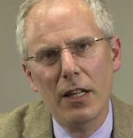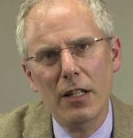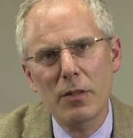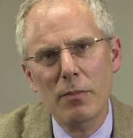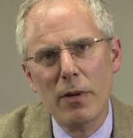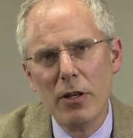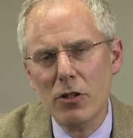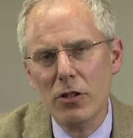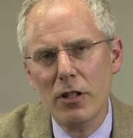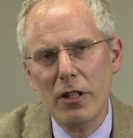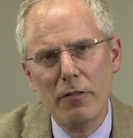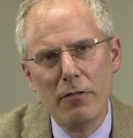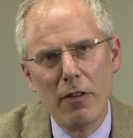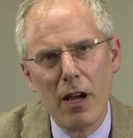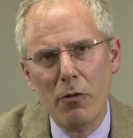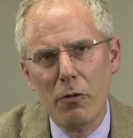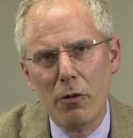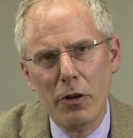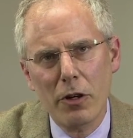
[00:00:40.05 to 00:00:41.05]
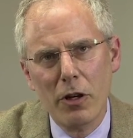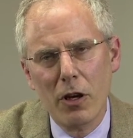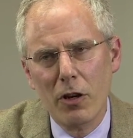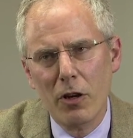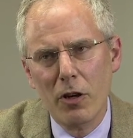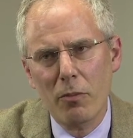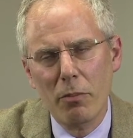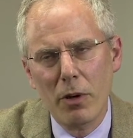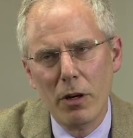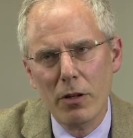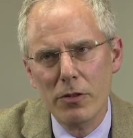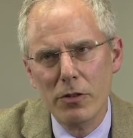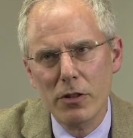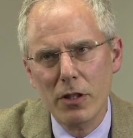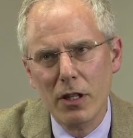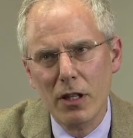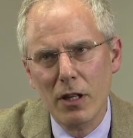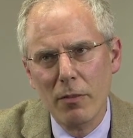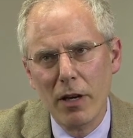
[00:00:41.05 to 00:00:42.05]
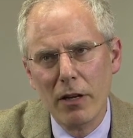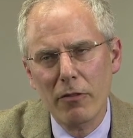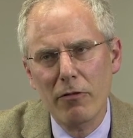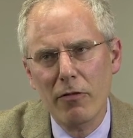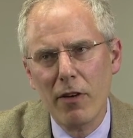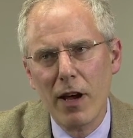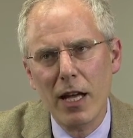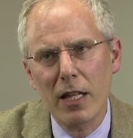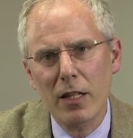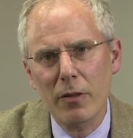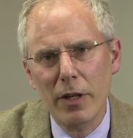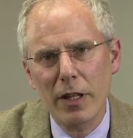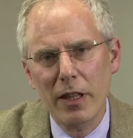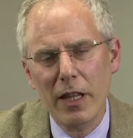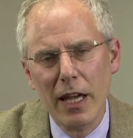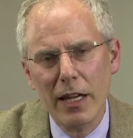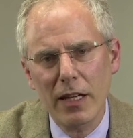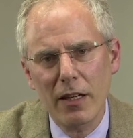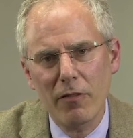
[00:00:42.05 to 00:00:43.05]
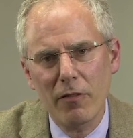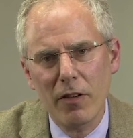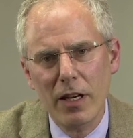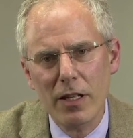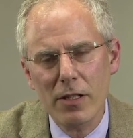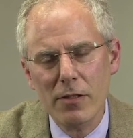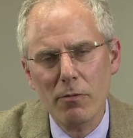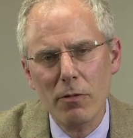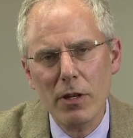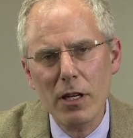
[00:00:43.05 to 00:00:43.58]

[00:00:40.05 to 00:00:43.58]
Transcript: especially if I were a younger person, about following that advice.